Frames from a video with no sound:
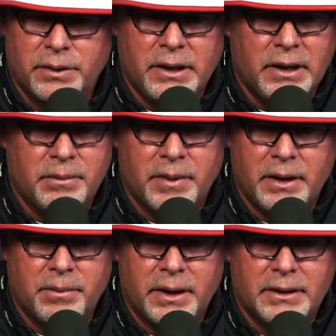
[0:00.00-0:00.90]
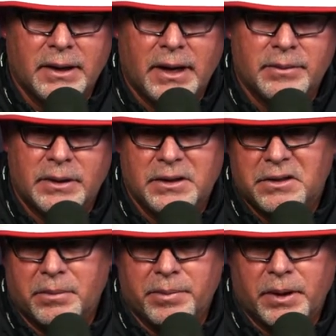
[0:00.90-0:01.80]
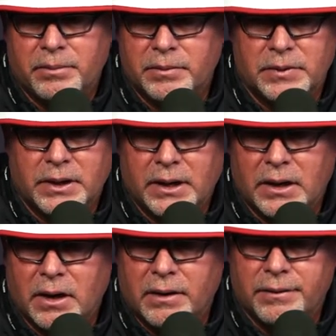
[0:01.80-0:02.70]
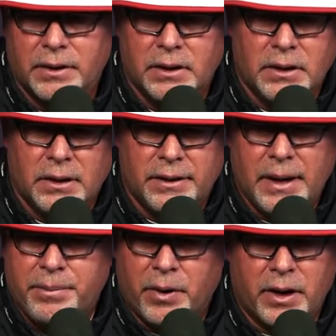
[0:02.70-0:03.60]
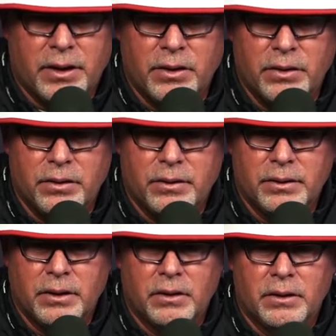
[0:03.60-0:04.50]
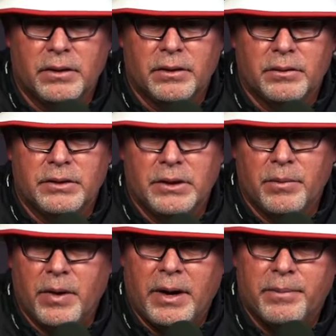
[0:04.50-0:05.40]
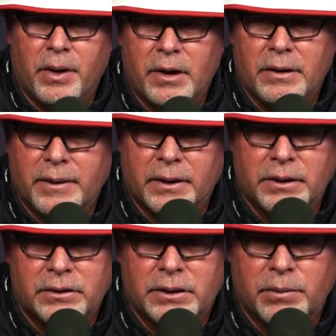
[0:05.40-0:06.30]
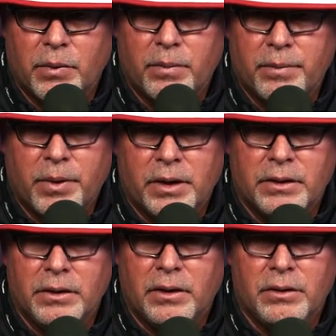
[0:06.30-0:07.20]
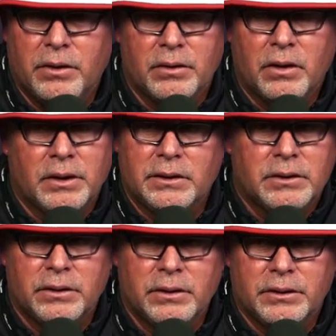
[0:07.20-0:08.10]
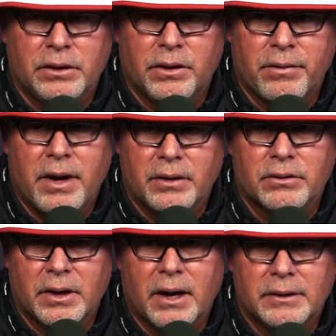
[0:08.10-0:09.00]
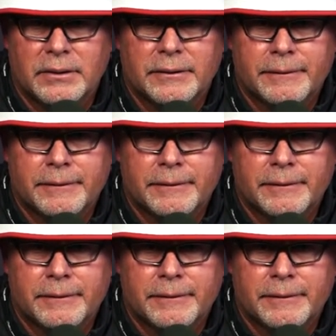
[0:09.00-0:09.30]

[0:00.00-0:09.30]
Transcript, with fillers: we hit him many many times, and he'd jump up, shake it off. That part I knew, you know, the, the gym rat part, the leadership part. You know, you don't know until, until you're around those guys.